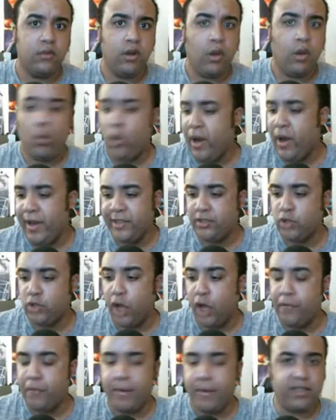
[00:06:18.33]
Why is
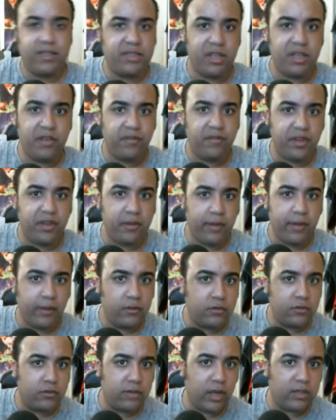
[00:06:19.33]
Dolph on my TV in
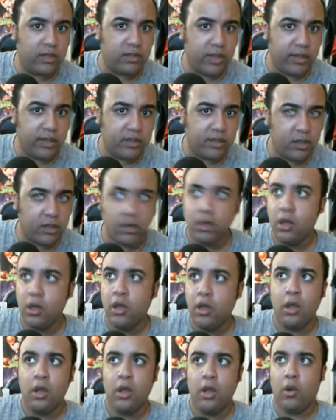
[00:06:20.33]
2019?
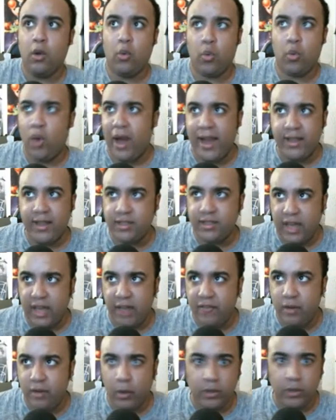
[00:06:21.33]
Why is
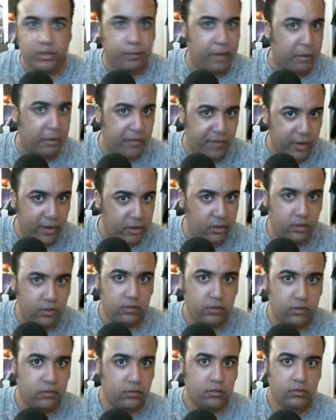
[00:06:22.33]
Kevin Owens a babyface?
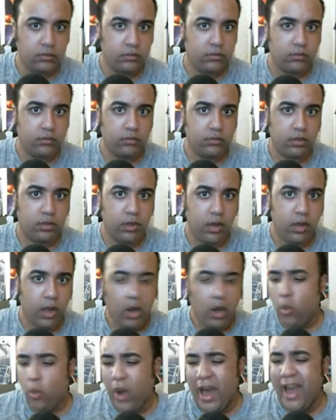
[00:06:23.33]

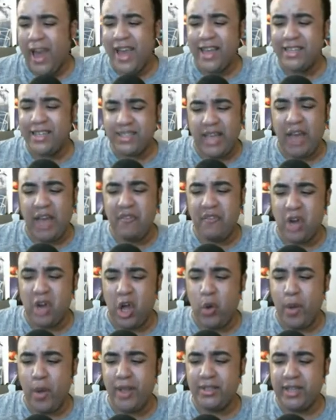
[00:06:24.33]
Why is Kevin
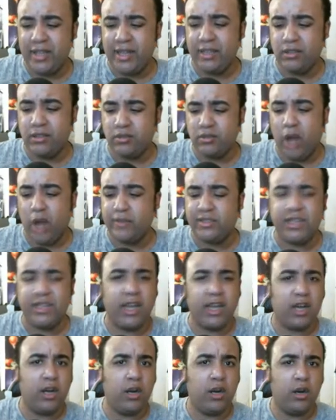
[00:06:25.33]
Owens and Dolph
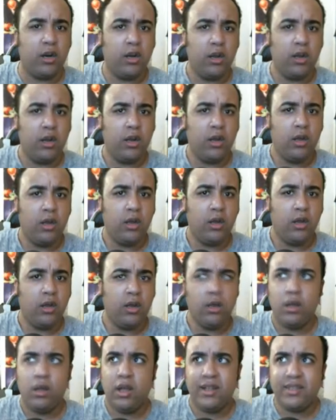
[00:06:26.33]
Ziggler
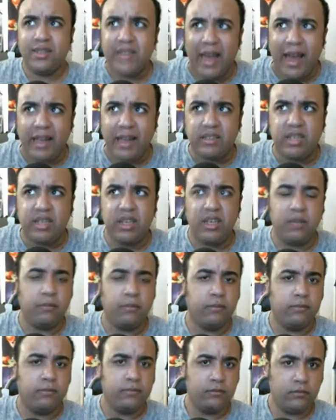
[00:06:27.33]
a tag team
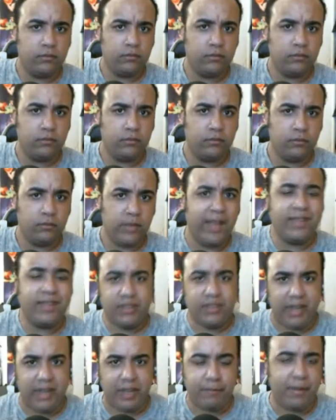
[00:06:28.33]
in
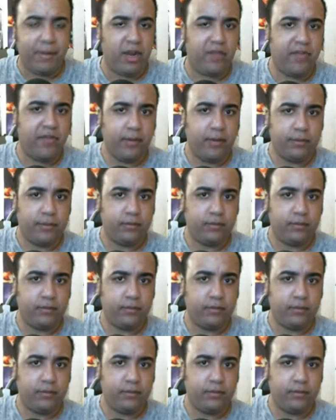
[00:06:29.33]
tonight's main event?